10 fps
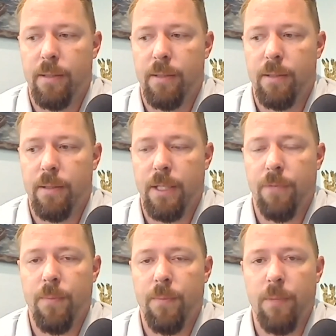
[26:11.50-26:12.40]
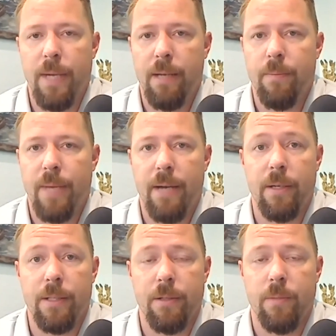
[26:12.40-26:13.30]
main
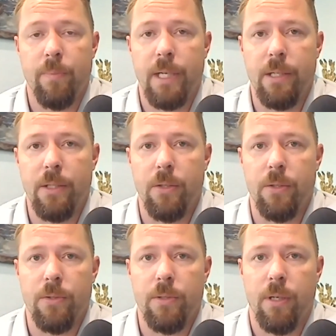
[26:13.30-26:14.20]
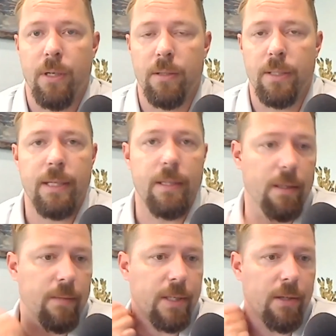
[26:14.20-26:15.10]
batteries that are being used are
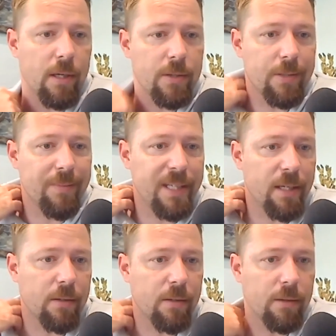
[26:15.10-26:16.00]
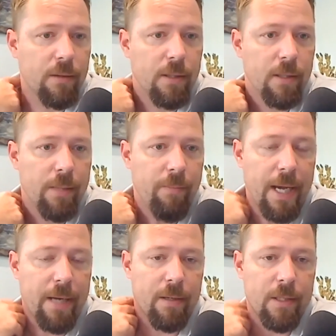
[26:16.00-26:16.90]
lithium. There are some nickel
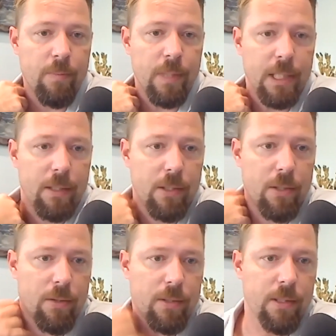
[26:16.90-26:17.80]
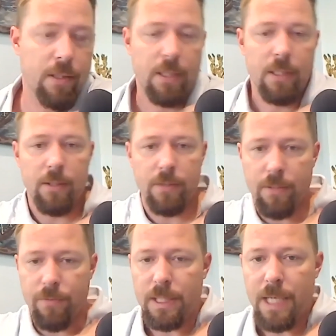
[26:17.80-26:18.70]
batteries being used. There's
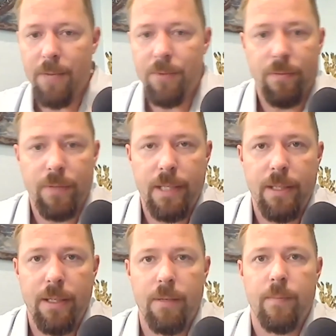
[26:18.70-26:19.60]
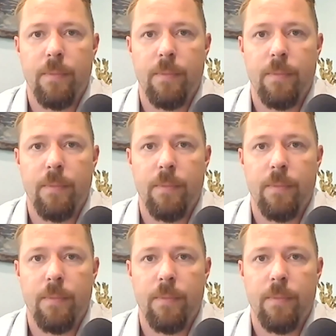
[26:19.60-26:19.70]
different types of lithium.